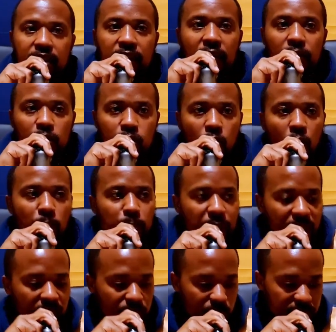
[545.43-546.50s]
They don't
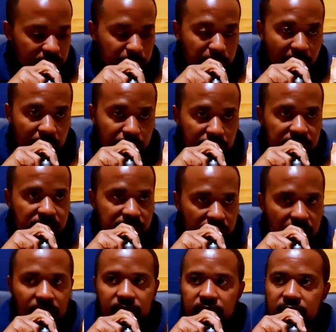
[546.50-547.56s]
believe what the Bible is
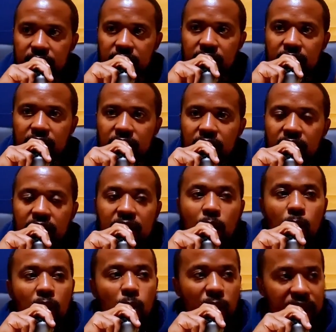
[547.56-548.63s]
saying.
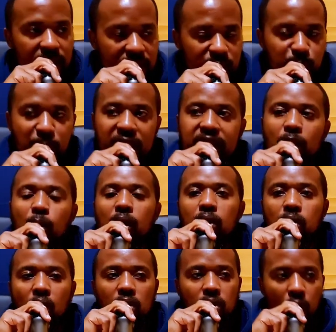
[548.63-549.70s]
They were with us, but they
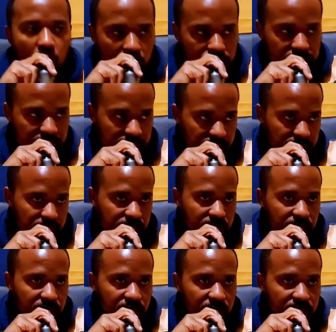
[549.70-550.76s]
were not of us.
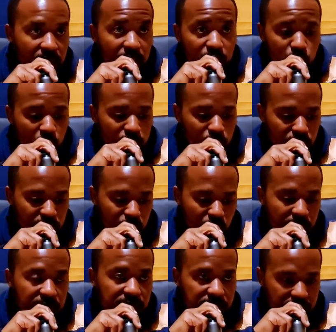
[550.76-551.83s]
That is what you need
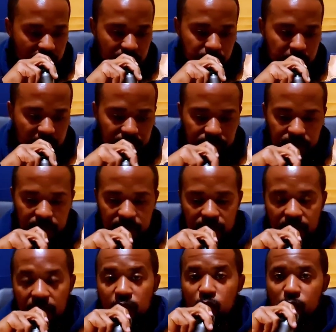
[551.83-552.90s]
to understand, man.
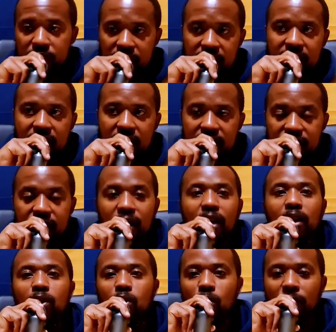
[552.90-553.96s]
And you
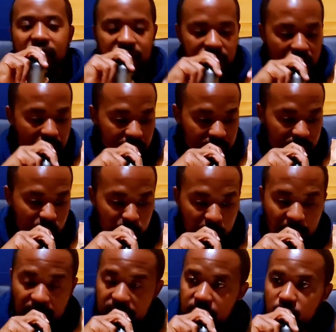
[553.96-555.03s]
sisters, you must stay in the
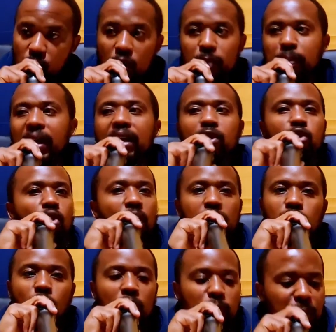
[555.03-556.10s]
spirit. Don't be in
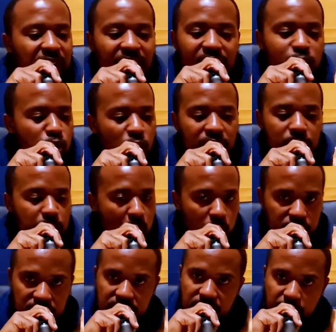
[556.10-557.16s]
your, don't be in your
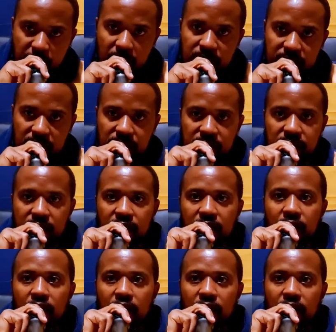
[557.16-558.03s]
emotions about this.